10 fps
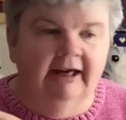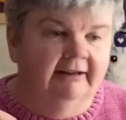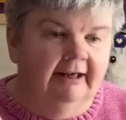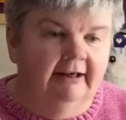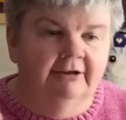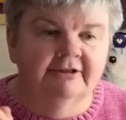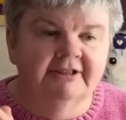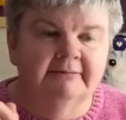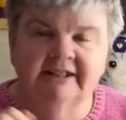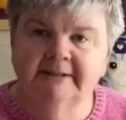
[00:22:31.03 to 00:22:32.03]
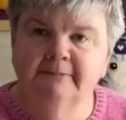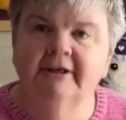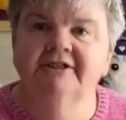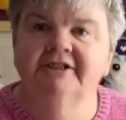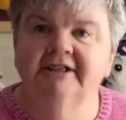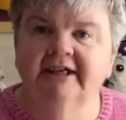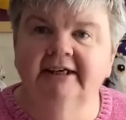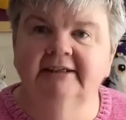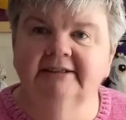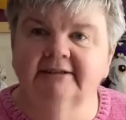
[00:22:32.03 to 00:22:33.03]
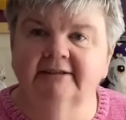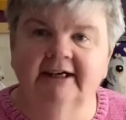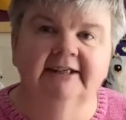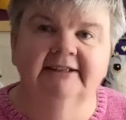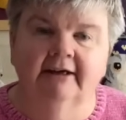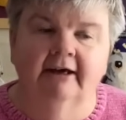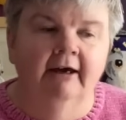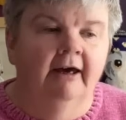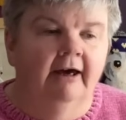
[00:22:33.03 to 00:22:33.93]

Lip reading: I then go to my spreadsheet later